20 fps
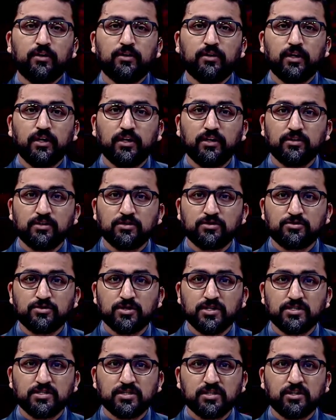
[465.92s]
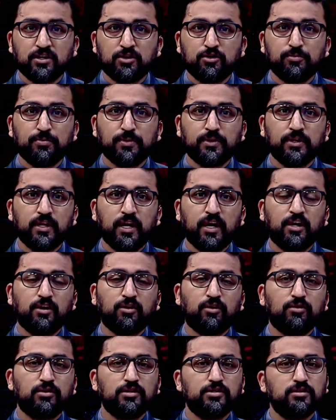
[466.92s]
The industries in the Rupandehi
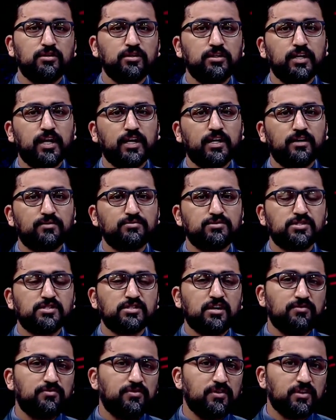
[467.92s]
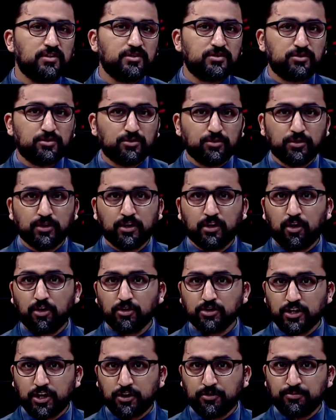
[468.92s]
corridor that have suffered through the
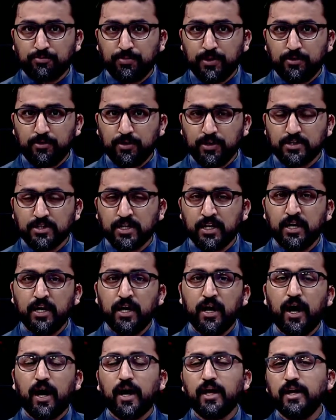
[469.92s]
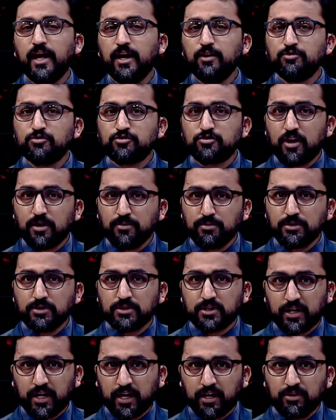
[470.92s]
lockdown period are now troubled
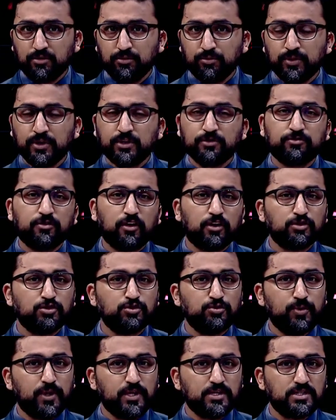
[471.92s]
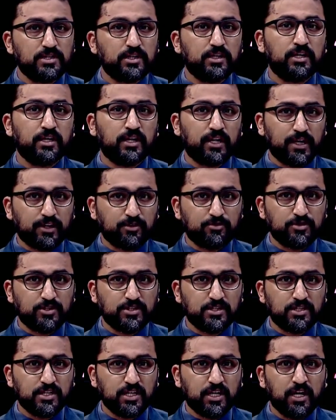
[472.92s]
again with fluctuating
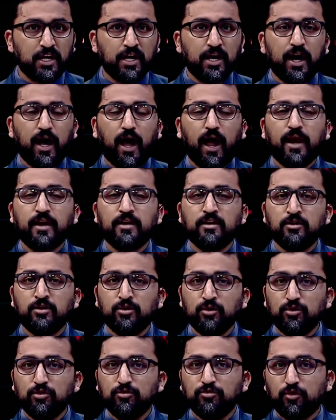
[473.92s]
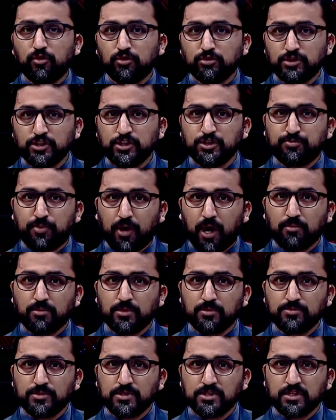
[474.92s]
electricity and low voltage
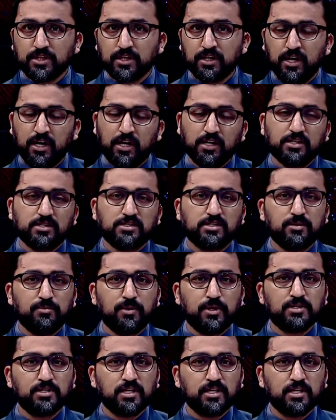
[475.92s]
problems. The cement